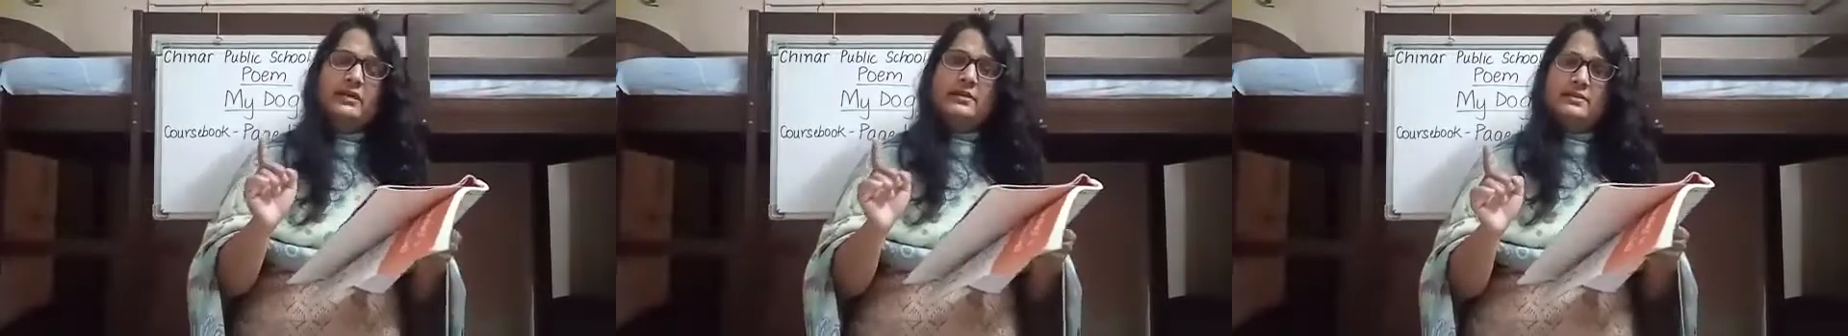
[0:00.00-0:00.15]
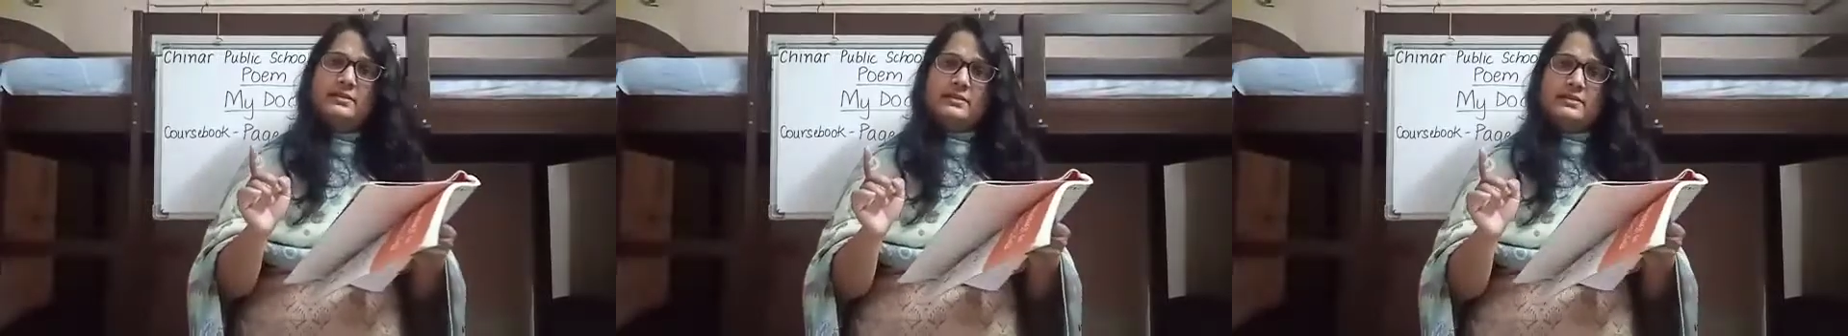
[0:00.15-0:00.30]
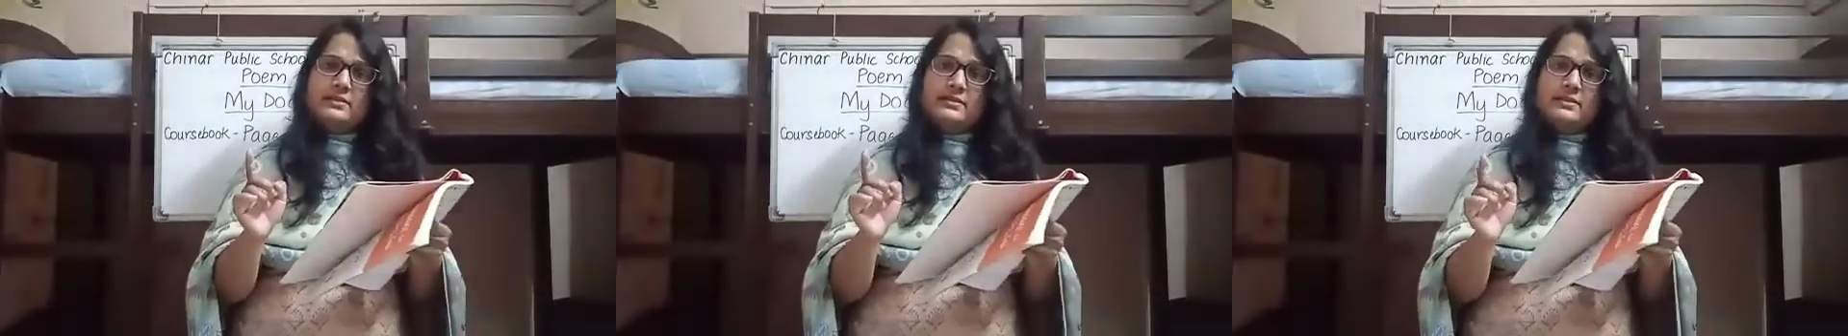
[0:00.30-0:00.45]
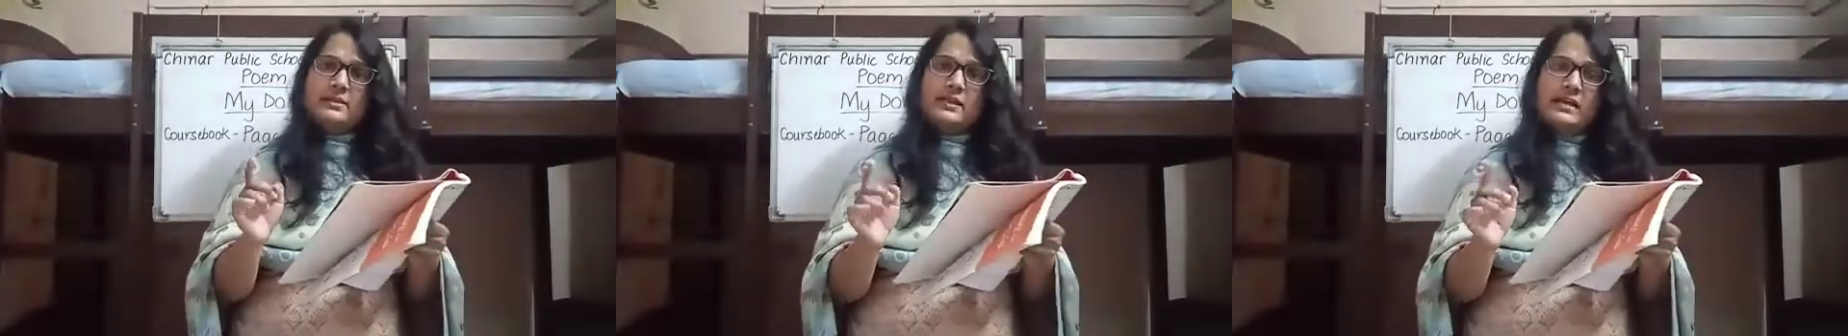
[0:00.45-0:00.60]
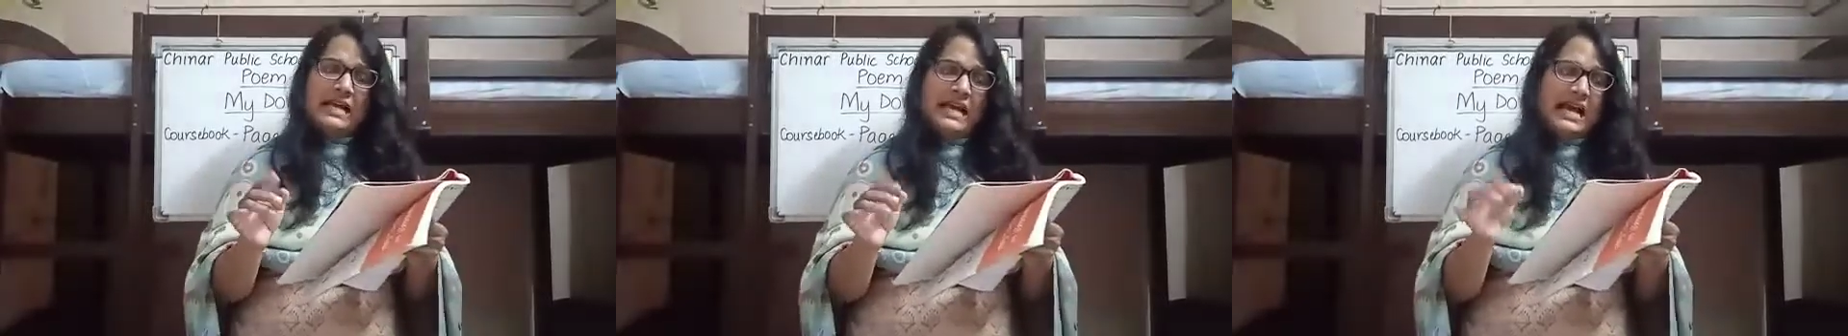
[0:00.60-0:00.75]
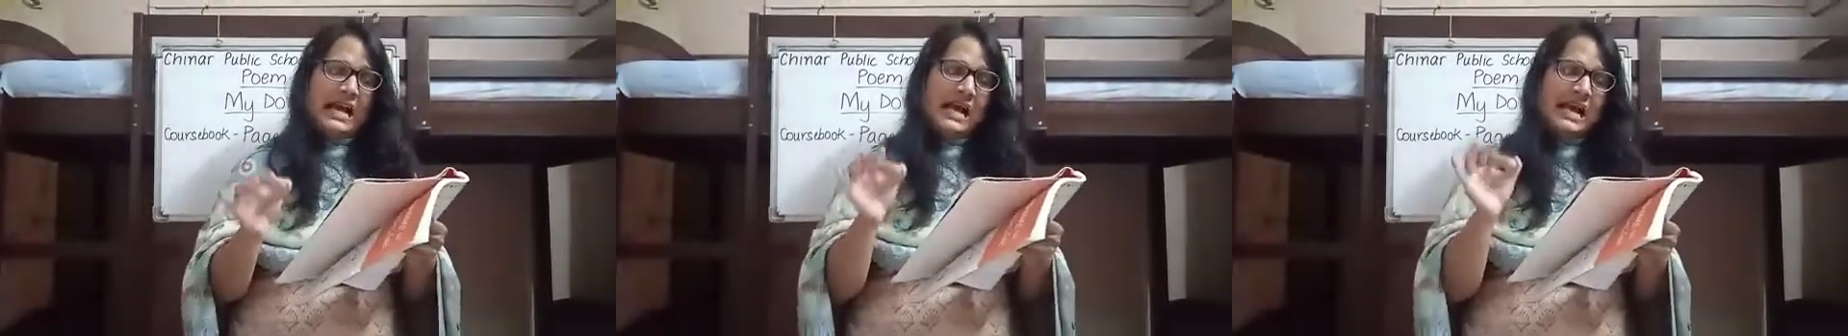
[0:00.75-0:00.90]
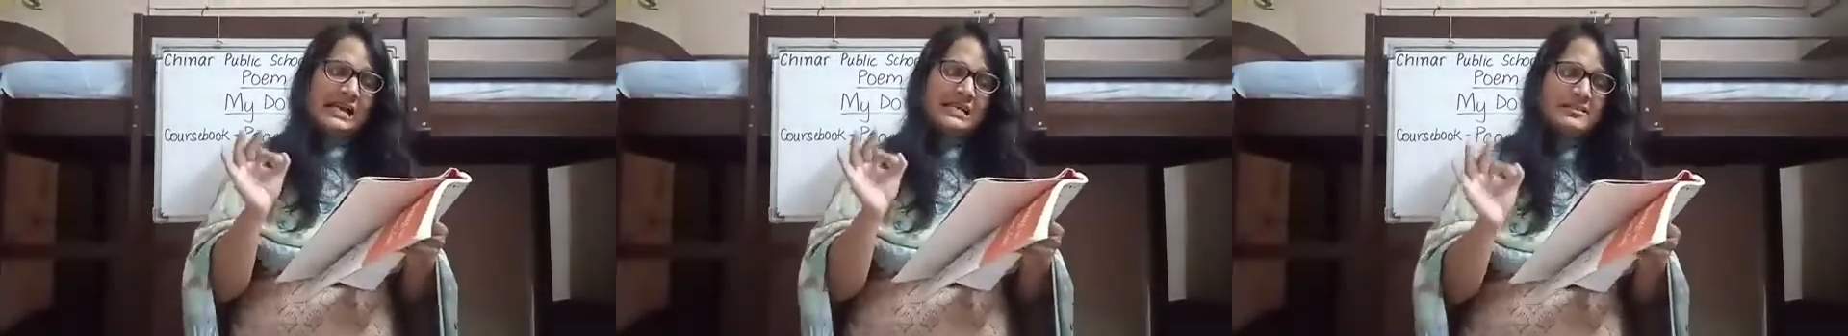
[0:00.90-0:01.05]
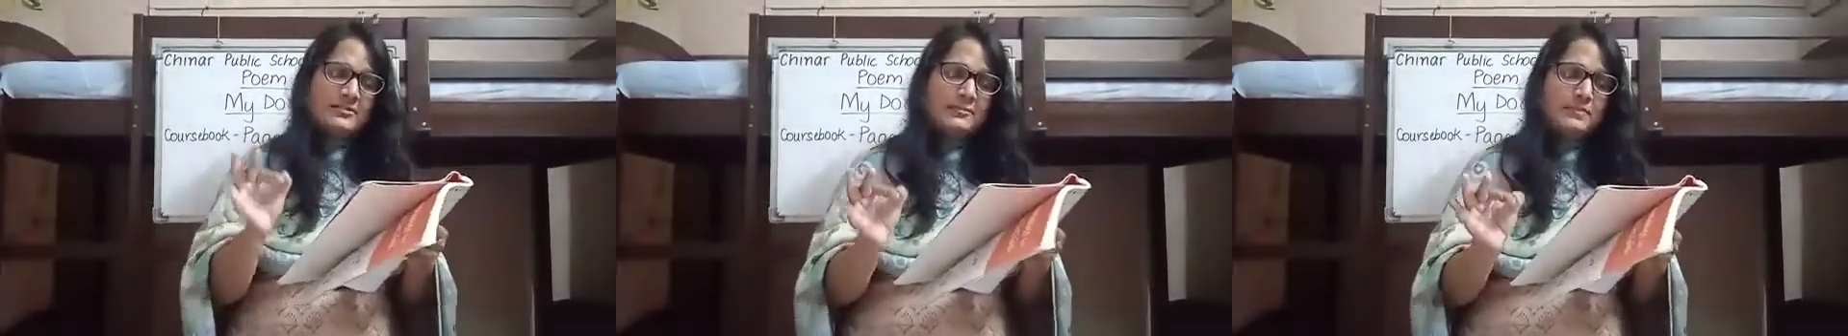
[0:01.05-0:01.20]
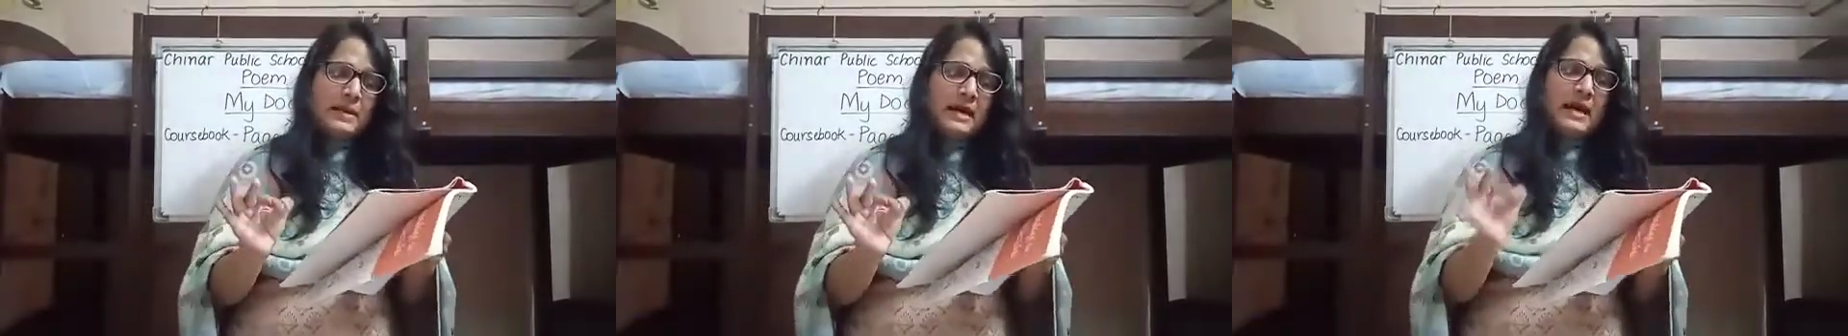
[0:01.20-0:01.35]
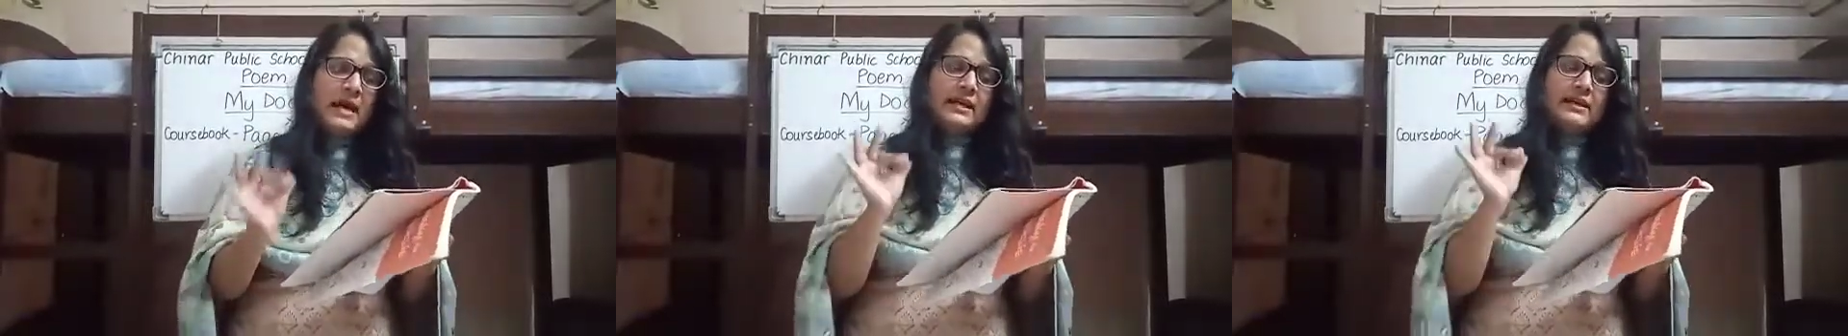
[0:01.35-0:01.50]
is as
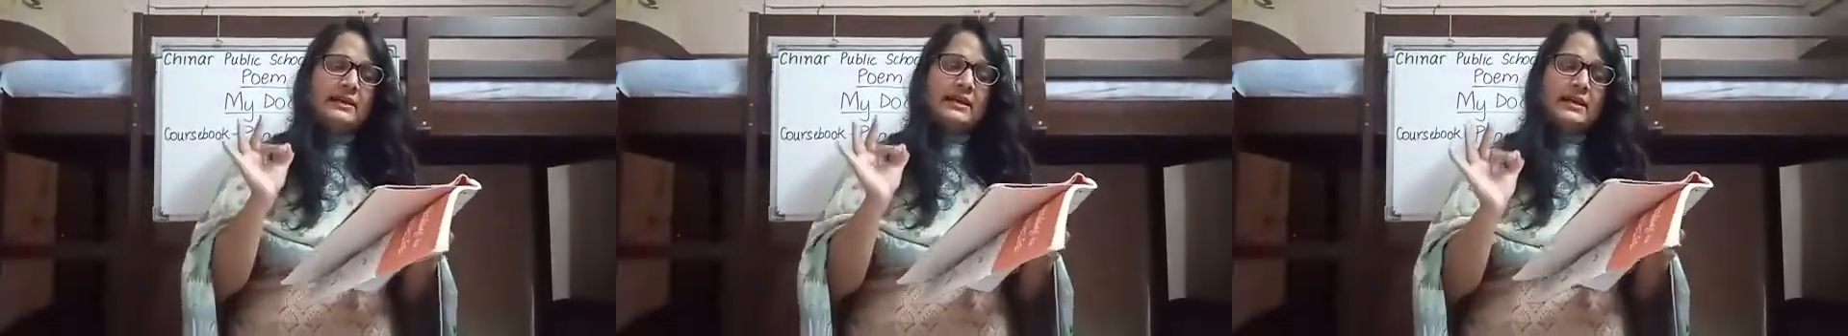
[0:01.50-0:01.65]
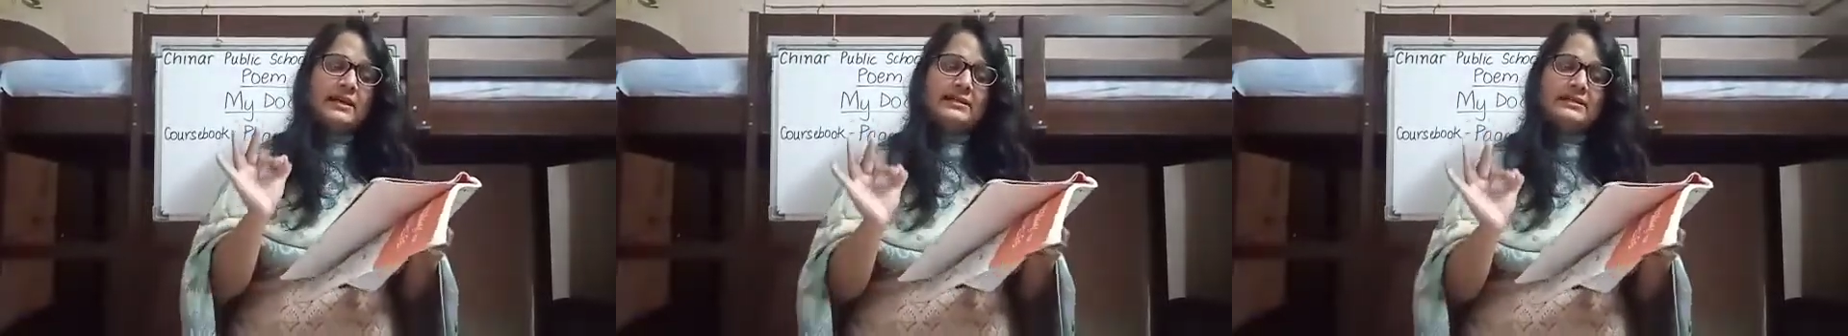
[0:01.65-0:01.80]
bad